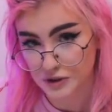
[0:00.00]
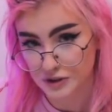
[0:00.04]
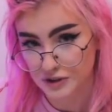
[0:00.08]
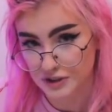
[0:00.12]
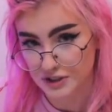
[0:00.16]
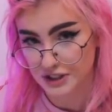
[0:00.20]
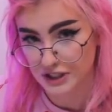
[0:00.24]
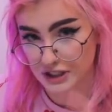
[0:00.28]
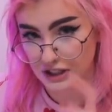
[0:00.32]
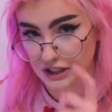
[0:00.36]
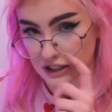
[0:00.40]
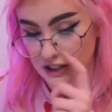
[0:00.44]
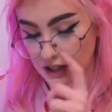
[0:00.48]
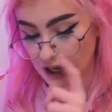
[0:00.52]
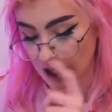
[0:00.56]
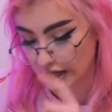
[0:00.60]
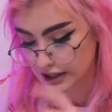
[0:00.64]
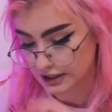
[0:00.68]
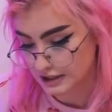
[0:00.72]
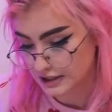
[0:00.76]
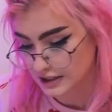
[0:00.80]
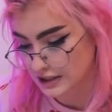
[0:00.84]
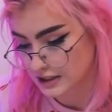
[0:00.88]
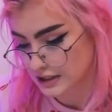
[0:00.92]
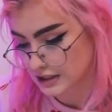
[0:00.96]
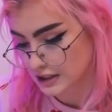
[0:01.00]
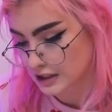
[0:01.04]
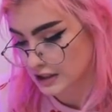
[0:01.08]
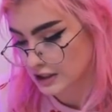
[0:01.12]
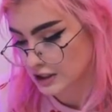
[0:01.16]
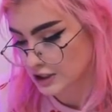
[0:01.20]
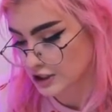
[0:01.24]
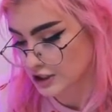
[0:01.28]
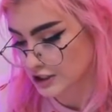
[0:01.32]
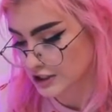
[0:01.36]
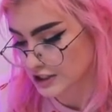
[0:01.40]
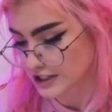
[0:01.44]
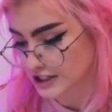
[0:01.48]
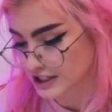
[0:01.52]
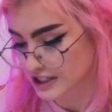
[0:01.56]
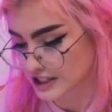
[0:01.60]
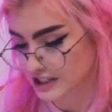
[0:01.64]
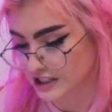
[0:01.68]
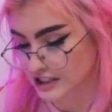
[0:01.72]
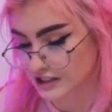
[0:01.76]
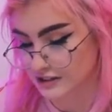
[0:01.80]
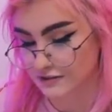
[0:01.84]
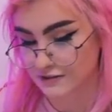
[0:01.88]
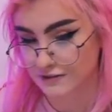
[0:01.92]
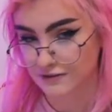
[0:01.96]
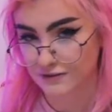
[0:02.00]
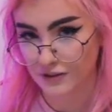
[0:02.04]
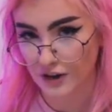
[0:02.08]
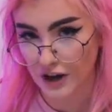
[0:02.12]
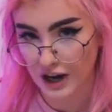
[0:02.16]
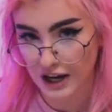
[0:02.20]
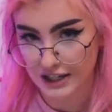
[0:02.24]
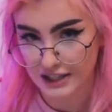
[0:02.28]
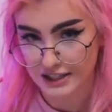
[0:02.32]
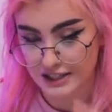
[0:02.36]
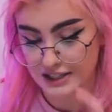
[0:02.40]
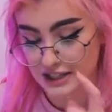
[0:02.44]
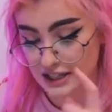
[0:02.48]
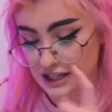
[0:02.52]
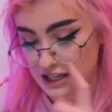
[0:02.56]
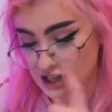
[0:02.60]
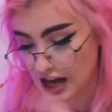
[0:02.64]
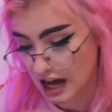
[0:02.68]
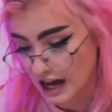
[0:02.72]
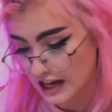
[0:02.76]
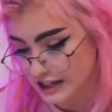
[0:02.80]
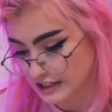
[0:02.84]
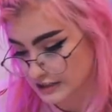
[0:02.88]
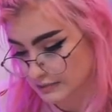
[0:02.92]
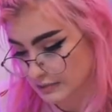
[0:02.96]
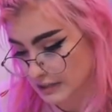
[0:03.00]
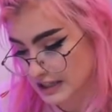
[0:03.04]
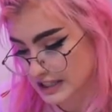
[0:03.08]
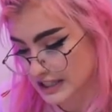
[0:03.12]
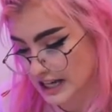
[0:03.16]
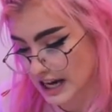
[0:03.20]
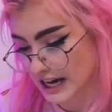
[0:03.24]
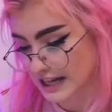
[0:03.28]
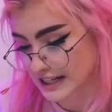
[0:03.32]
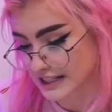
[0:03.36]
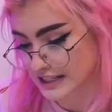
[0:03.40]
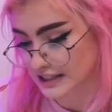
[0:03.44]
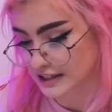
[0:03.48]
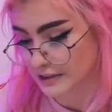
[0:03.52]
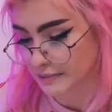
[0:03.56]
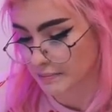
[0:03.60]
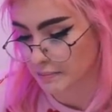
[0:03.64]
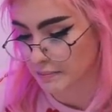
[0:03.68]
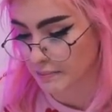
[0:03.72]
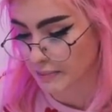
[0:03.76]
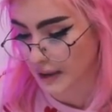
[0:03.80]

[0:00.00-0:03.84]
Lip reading: piercing. Yes. She sees us as friends. Yes, my dad is in a